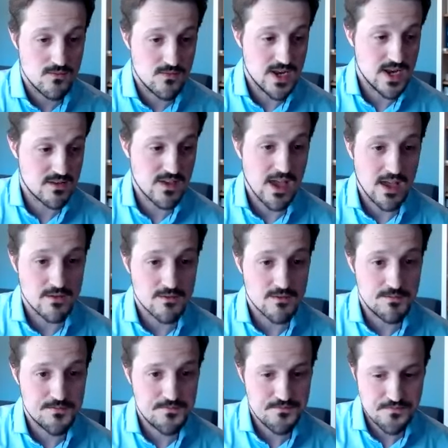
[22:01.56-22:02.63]
than it had.
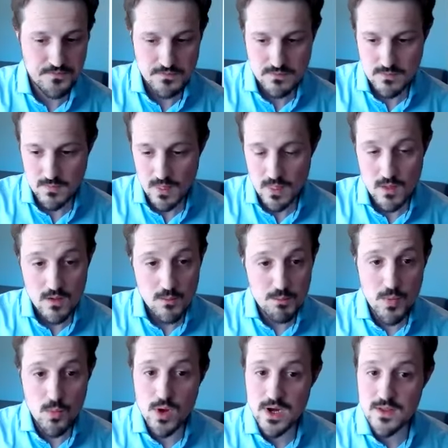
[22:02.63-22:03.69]

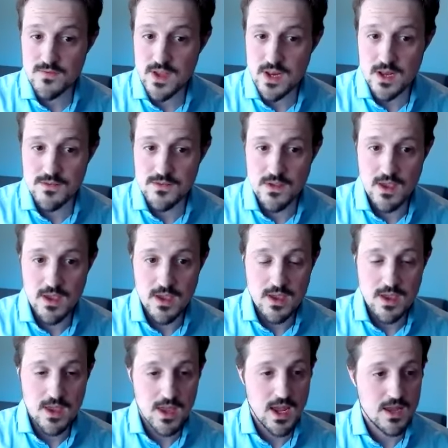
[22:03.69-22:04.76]
But what it did is
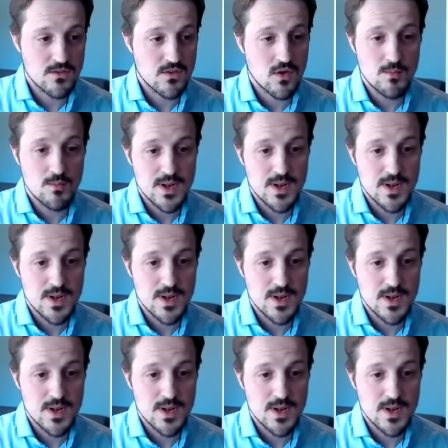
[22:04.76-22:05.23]
it